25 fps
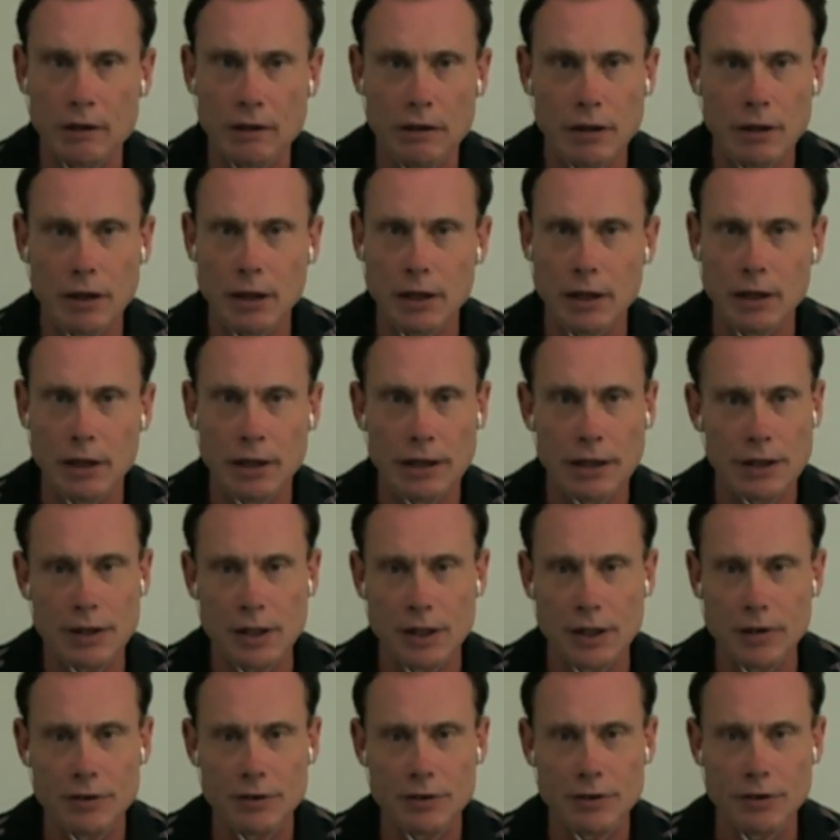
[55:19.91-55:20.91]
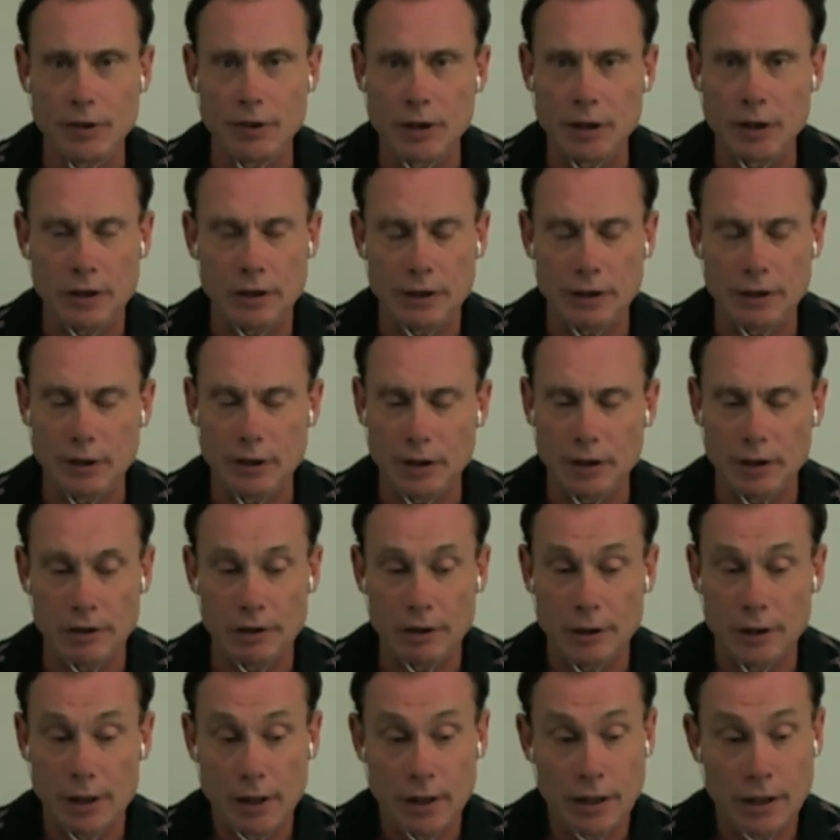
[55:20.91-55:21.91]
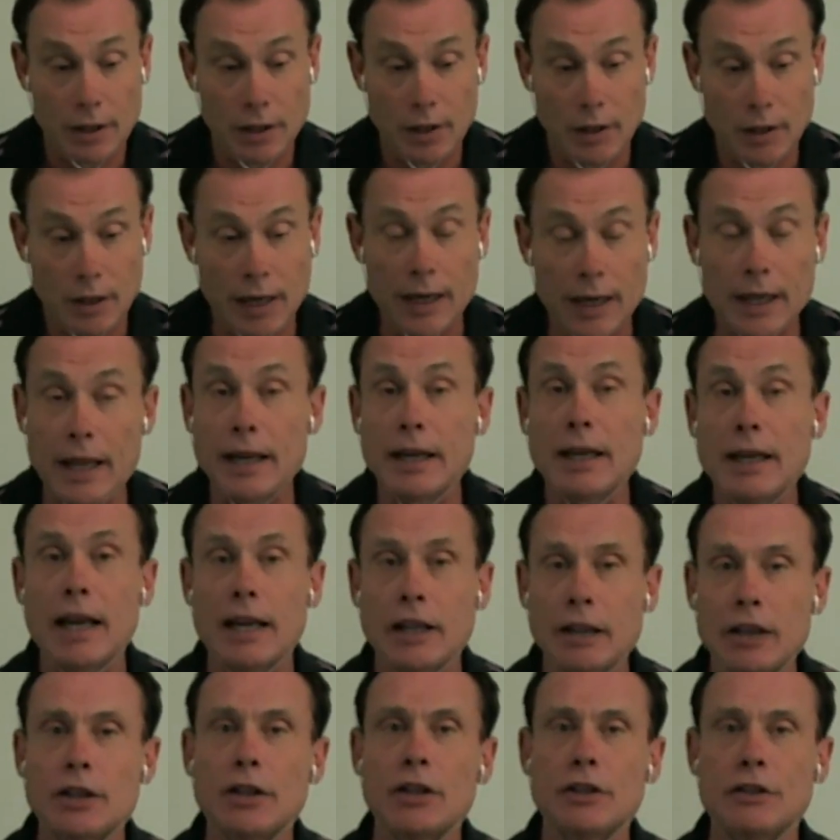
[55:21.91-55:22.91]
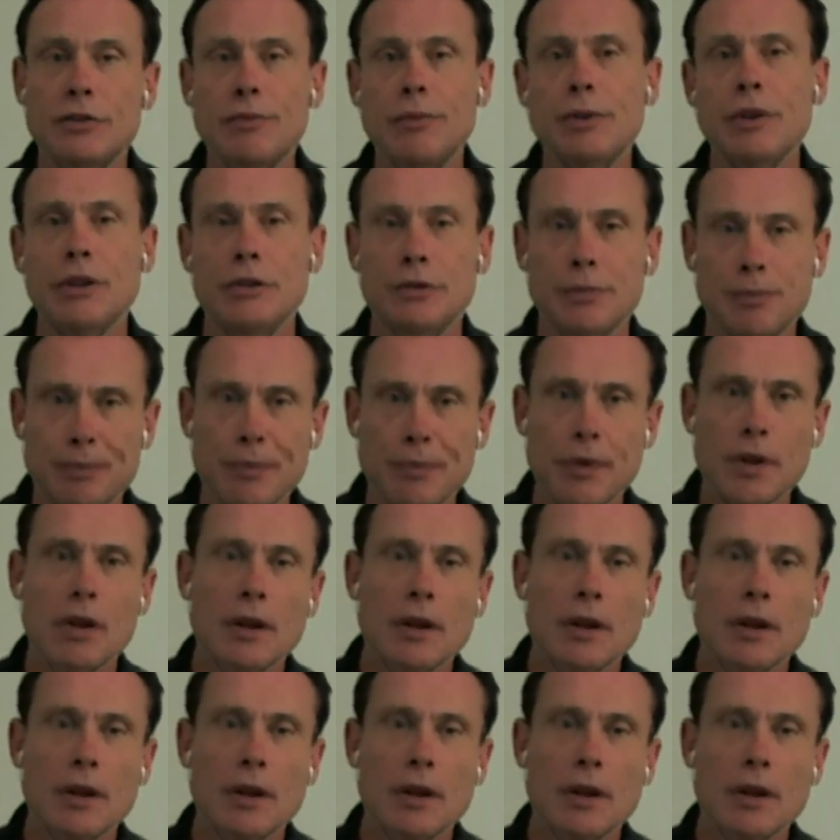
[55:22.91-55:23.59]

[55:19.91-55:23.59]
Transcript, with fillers: uh, that's uh, here's here's